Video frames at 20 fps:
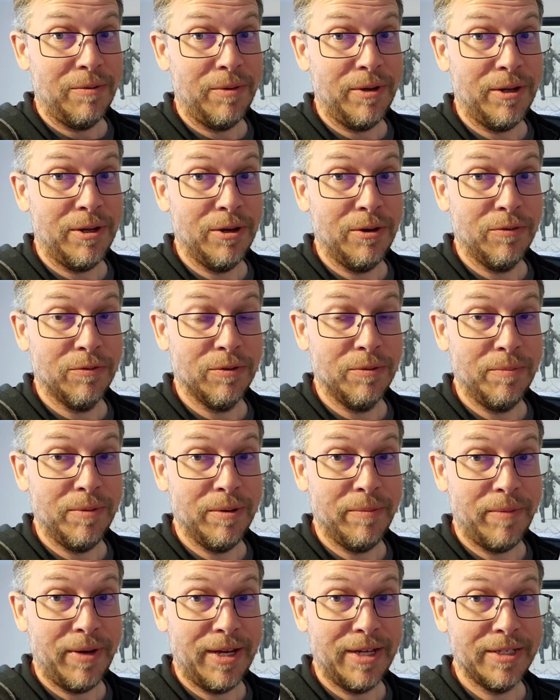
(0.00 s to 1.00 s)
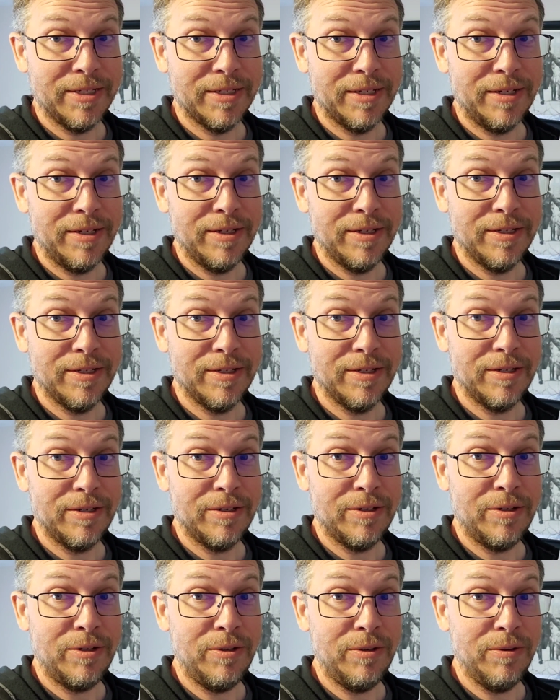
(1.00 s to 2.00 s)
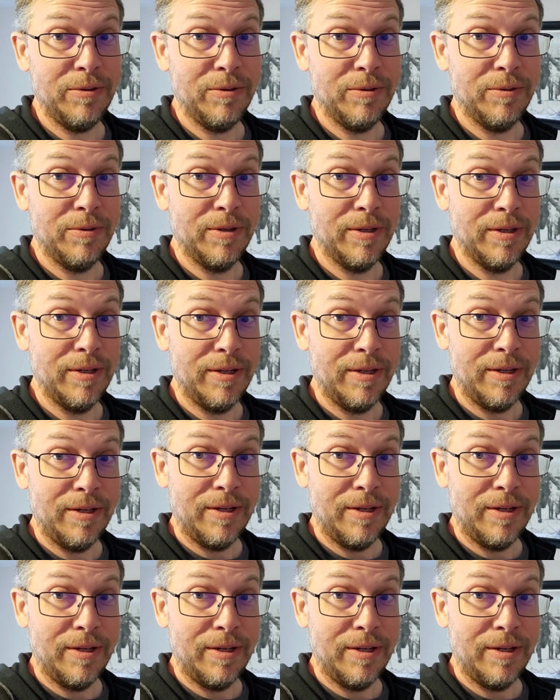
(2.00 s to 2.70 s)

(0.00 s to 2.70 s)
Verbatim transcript: we go from Damascus to